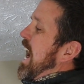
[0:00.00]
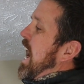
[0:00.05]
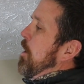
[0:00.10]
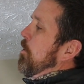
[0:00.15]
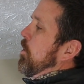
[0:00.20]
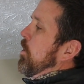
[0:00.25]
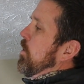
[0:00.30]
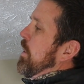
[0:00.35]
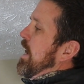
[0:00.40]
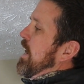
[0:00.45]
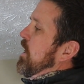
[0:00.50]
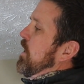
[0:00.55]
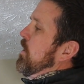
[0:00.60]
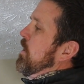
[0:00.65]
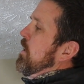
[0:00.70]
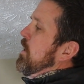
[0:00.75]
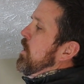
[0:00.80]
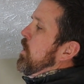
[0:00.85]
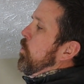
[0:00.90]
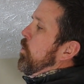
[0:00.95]
outer layer
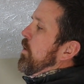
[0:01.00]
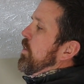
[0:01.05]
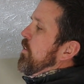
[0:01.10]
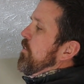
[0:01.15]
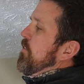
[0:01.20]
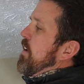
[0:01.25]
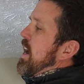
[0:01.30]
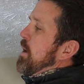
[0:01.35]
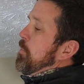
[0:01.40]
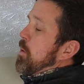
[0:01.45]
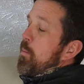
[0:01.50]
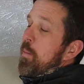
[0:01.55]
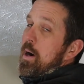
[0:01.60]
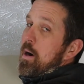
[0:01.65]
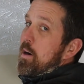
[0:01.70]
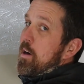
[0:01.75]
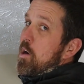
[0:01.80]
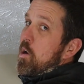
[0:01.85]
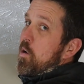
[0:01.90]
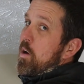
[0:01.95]
with a vapor
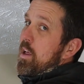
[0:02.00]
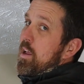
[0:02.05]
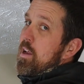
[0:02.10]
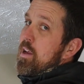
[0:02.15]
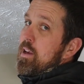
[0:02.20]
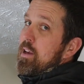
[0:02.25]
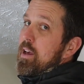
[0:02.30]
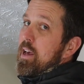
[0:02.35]
barrier on it.